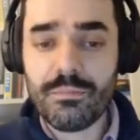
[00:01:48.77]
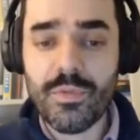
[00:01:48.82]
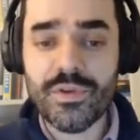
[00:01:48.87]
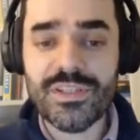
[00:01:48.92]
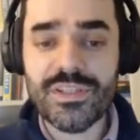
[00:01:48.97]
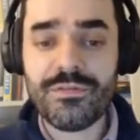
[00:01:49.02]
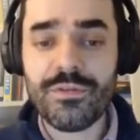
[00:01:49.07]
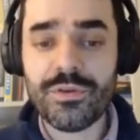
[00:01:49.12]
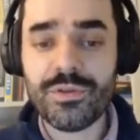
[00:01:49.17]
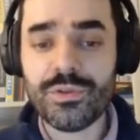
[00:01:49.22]

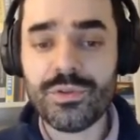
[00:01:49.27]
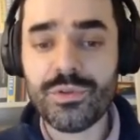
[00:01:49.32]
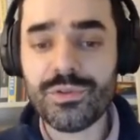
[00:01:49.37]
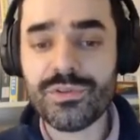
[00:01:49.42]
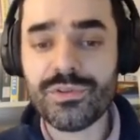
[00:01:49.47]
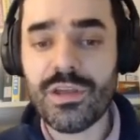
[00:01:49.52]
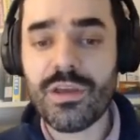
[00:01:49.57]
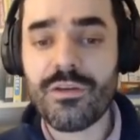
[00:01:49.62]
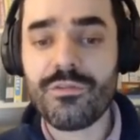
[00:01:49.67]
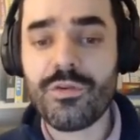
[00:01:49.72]
most
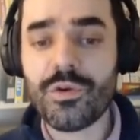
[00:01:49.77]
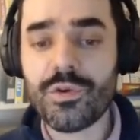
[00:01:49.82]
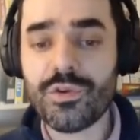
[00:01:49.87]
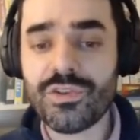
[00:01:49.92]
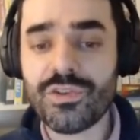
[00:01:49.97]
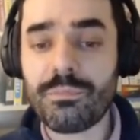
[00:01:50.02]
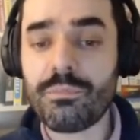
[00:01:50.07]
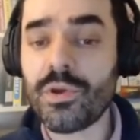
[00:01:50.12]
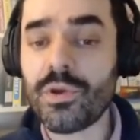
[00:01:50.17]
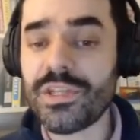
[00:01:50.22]
defenders
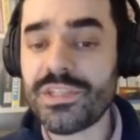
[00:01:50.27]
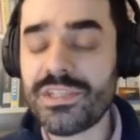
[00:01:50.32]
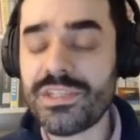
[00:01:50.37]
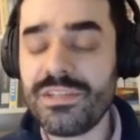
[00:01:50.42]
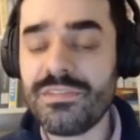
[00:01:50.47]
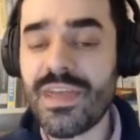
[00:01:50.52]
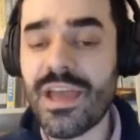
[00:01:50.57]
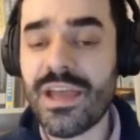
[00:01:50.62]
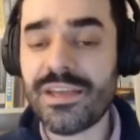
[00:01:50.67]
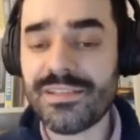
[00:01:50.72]
focus on
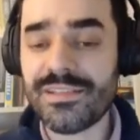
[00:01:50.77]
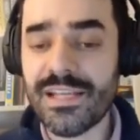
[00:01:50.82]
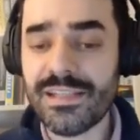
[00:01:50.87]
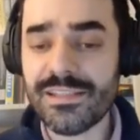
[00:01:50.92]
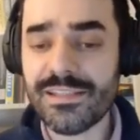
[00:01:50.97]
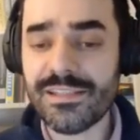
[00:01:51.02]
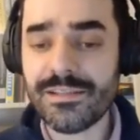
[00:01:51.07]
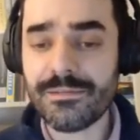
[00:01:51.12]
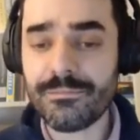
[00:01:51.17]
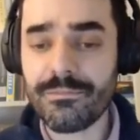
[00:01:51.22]
protecting their
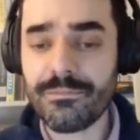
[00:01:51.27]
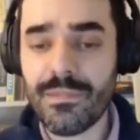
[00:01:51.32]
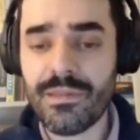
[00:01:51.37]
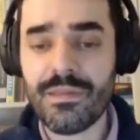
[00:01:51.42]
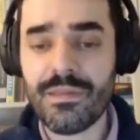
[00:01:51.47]
assets,